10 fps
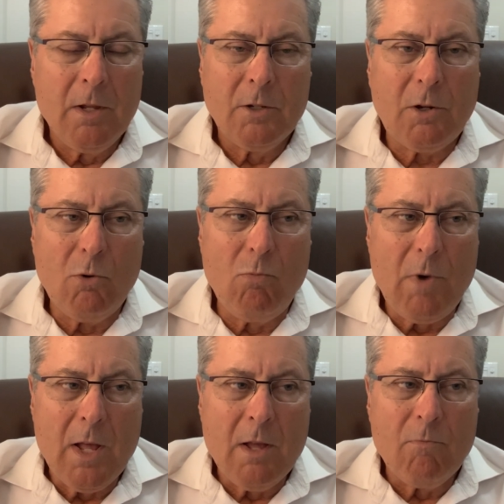So
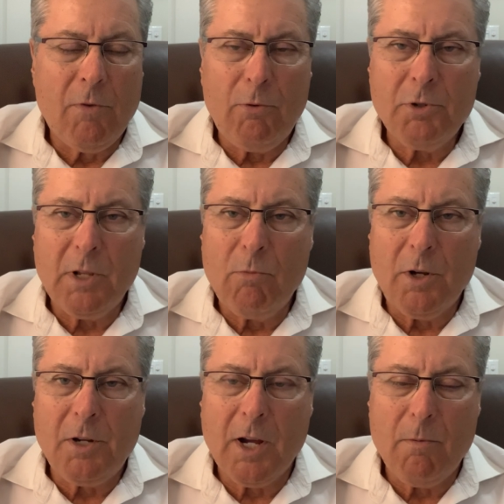the first thing I
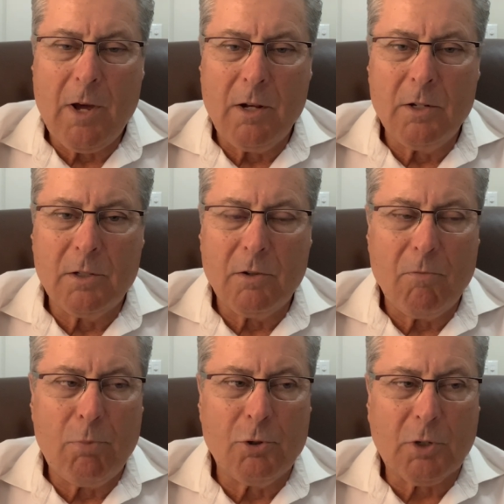want to talk about is
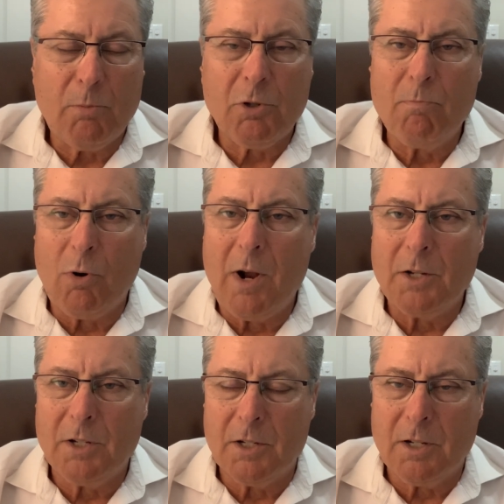prescription
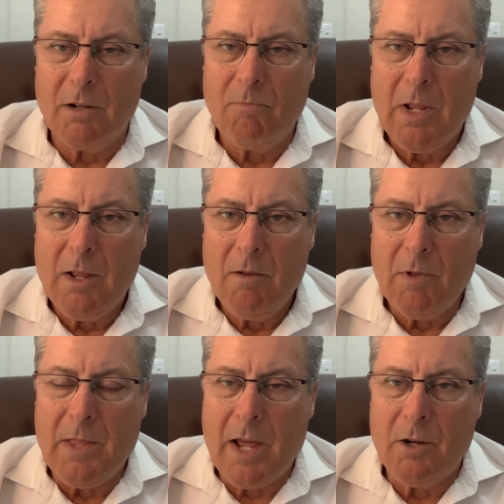processing,
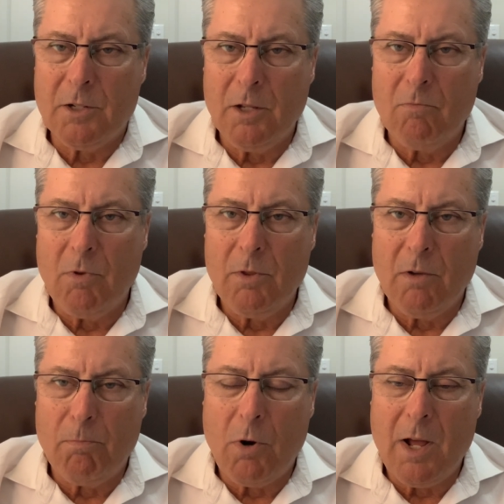and that is the,
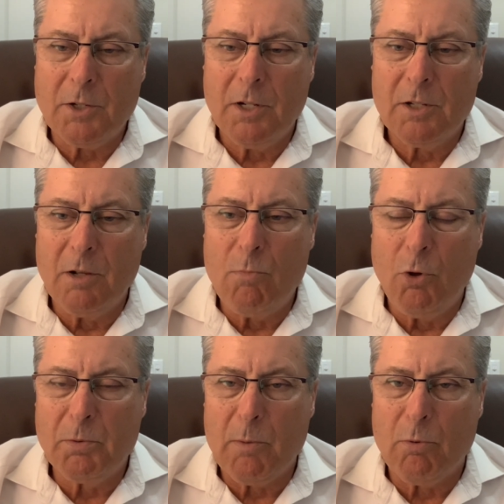the process that
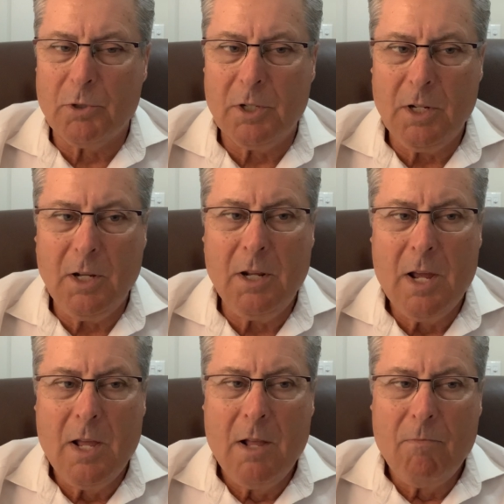most people see.
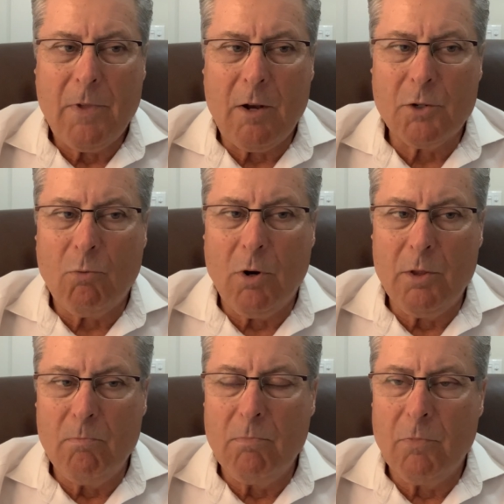That is where
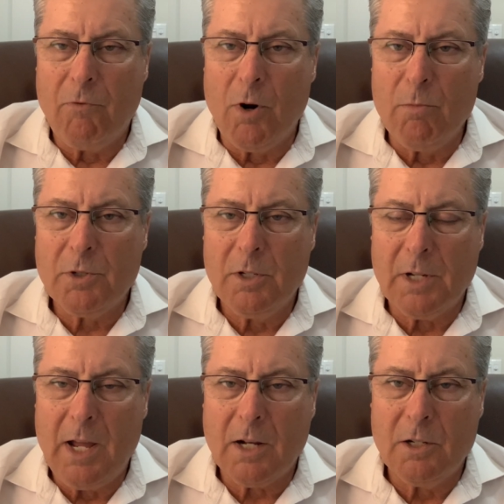the, the pharmacist
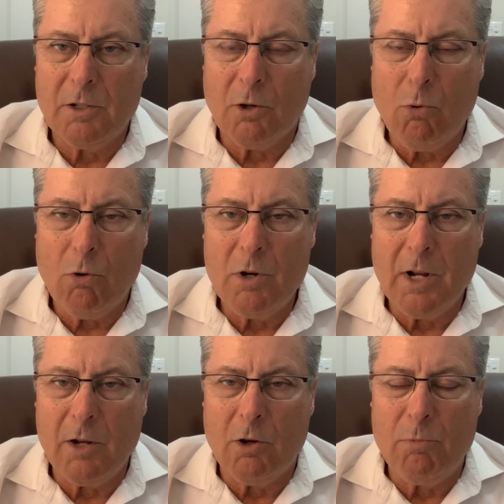acts as the
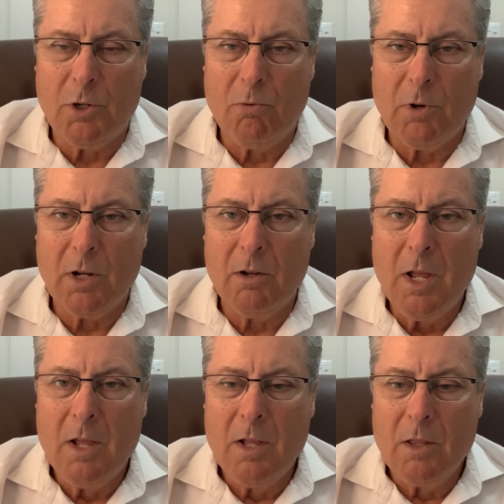coordinator between
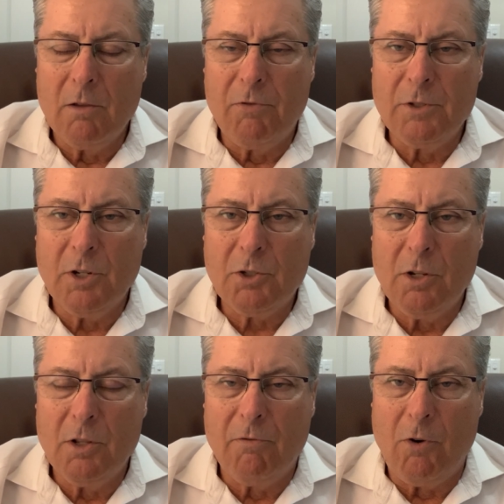the
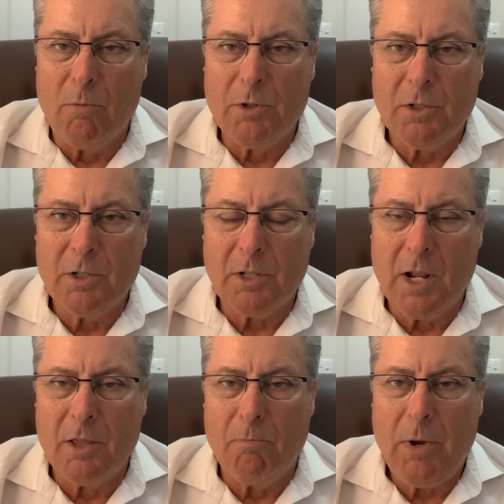physician, the pharmacist,
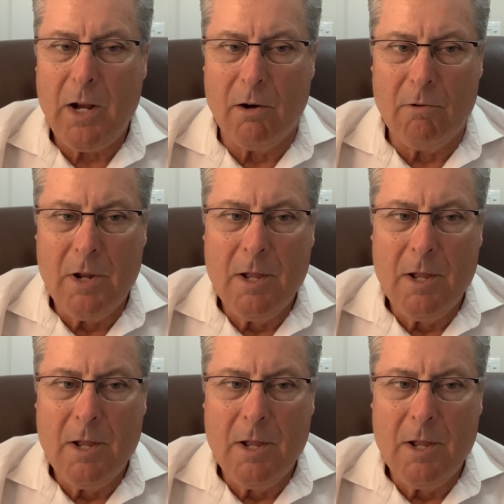and the payer.